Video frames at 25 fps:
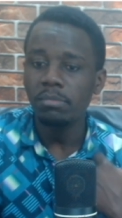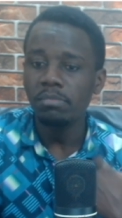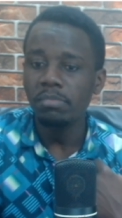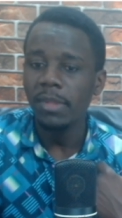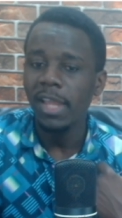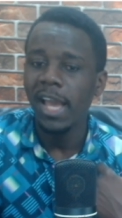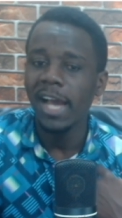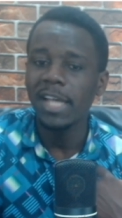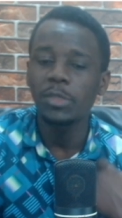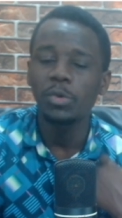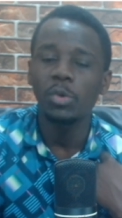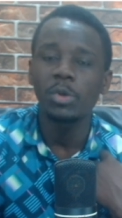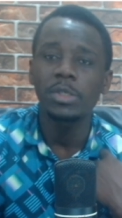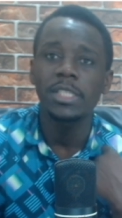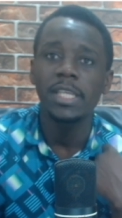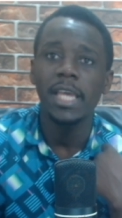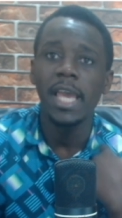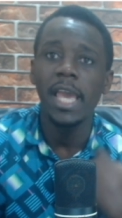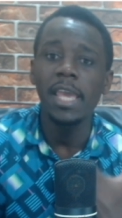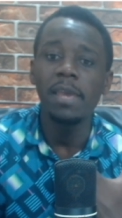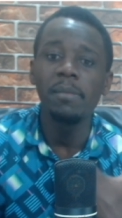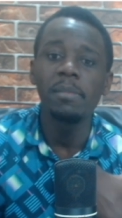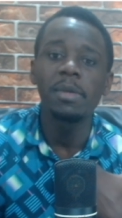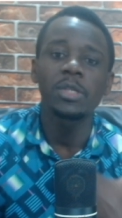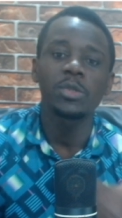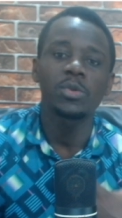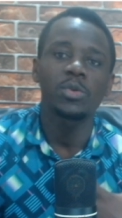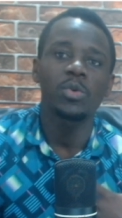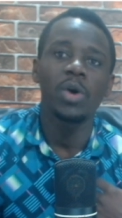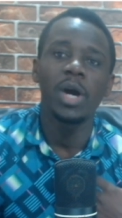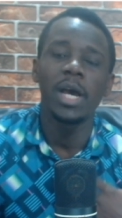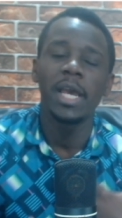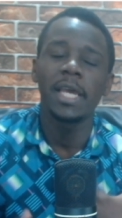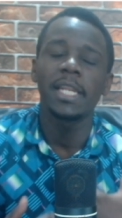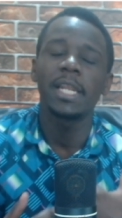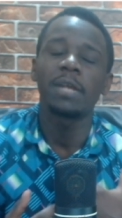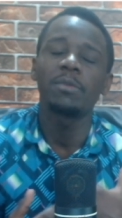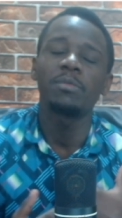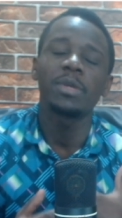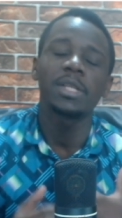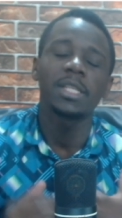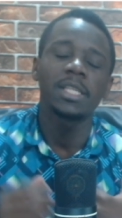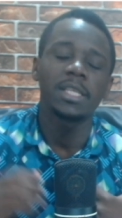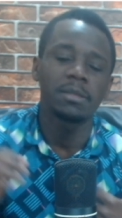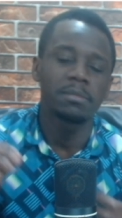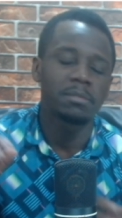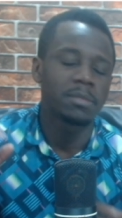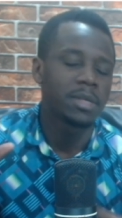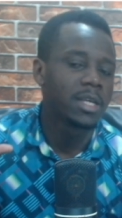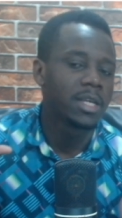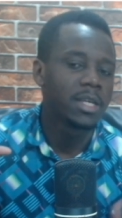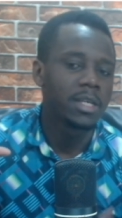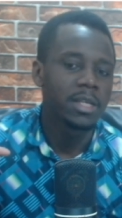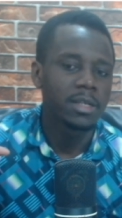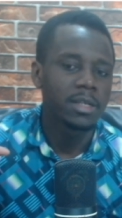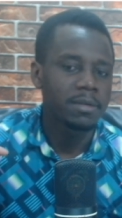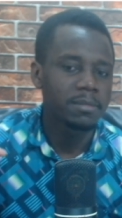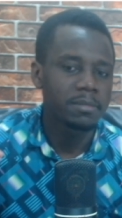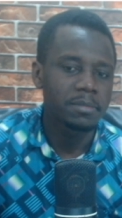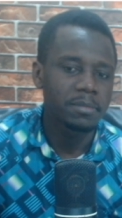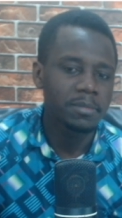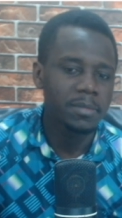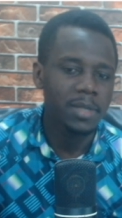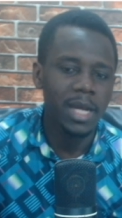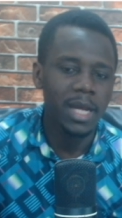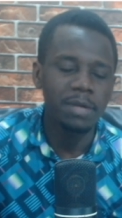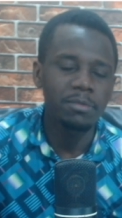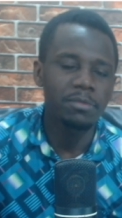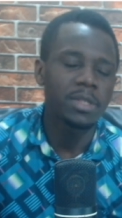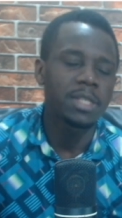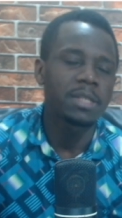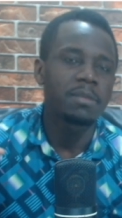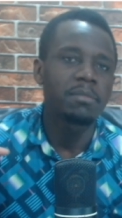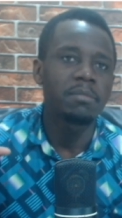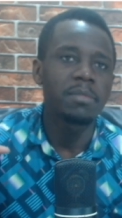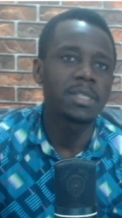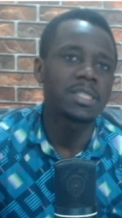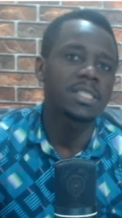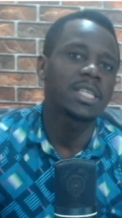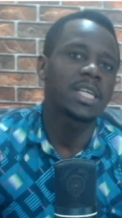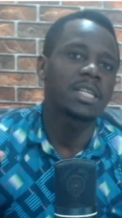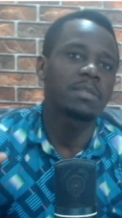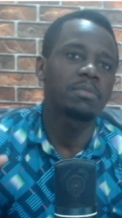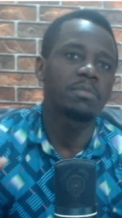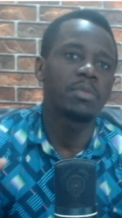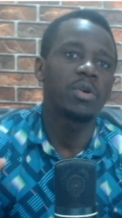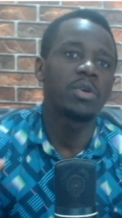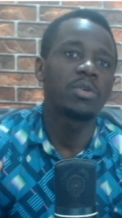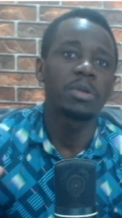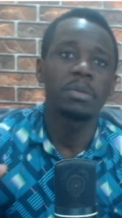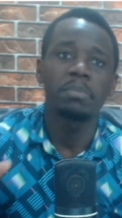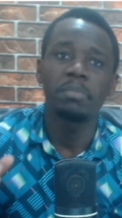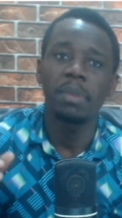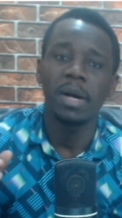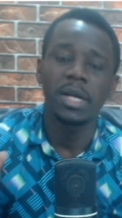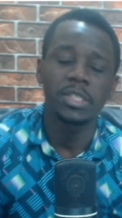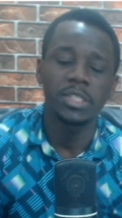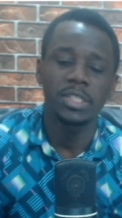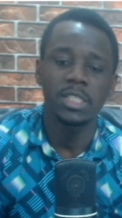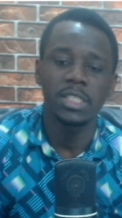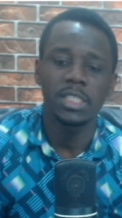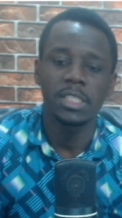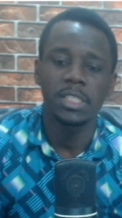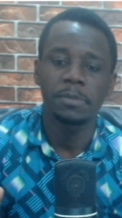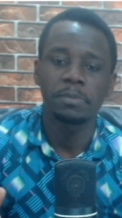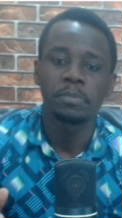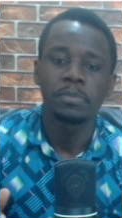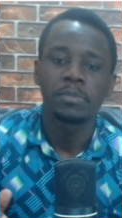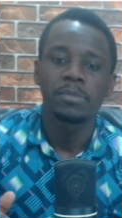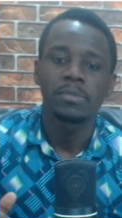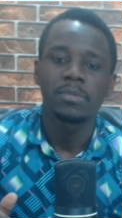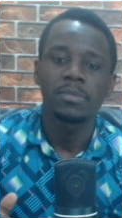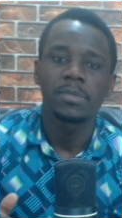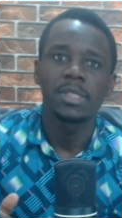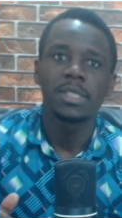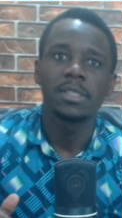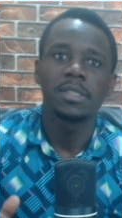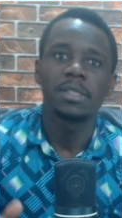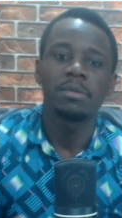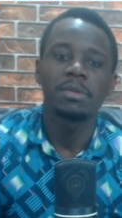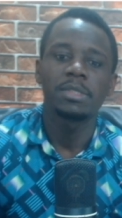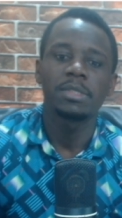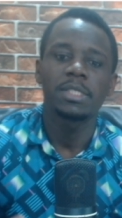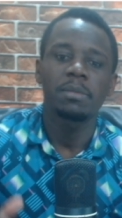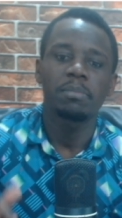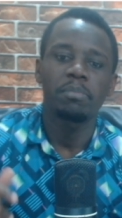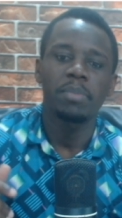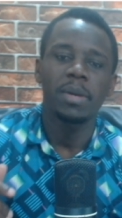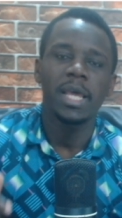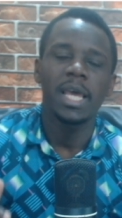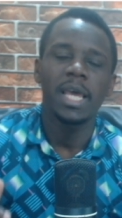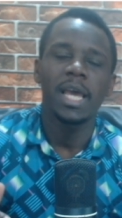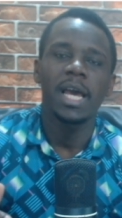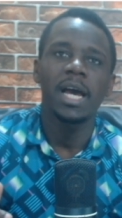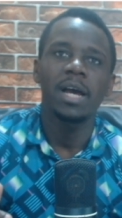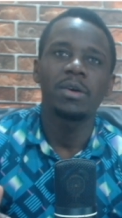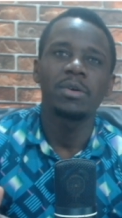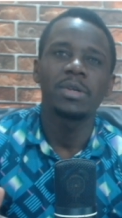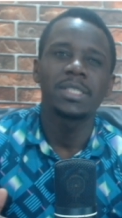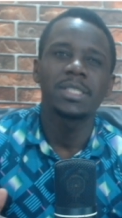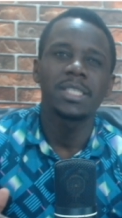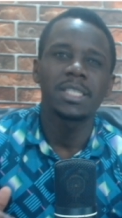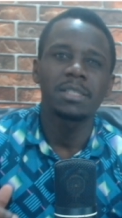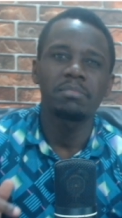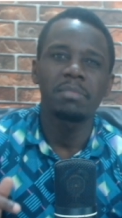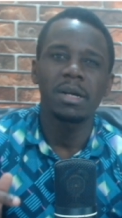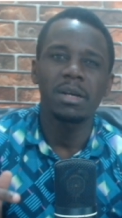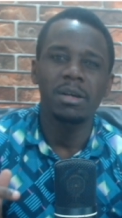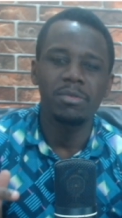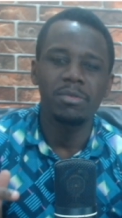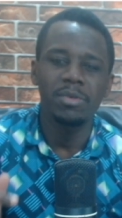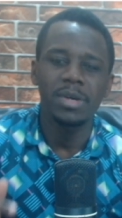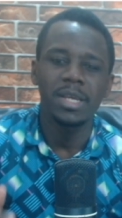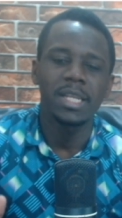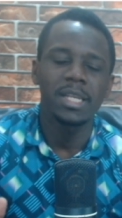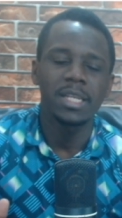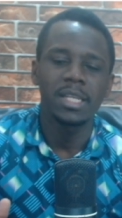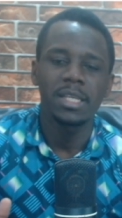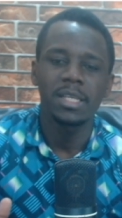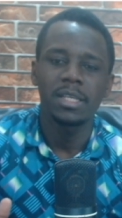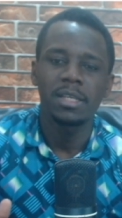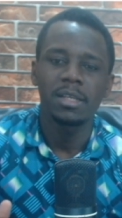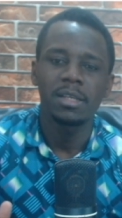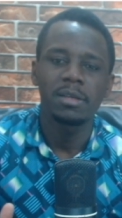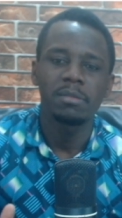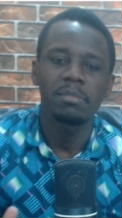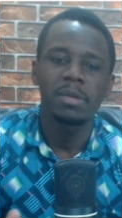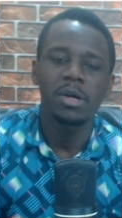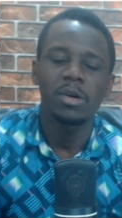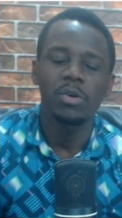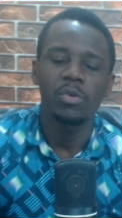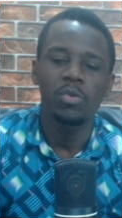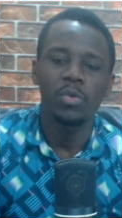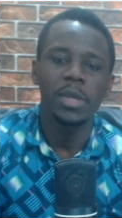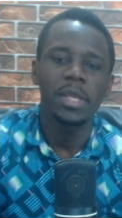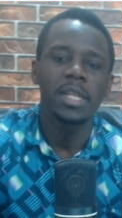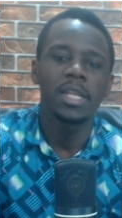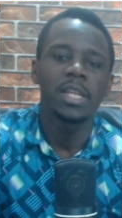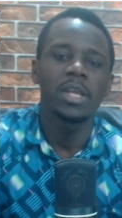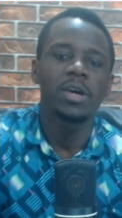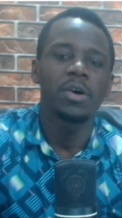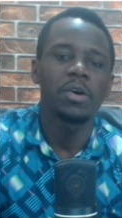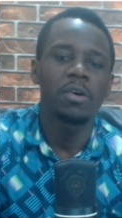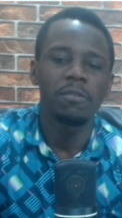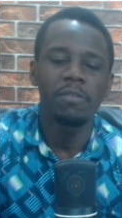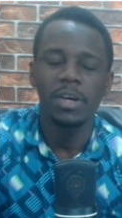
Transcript: as he was aiming to go ahead and really meet that ball and punch it. There is a player, is it McGuinn of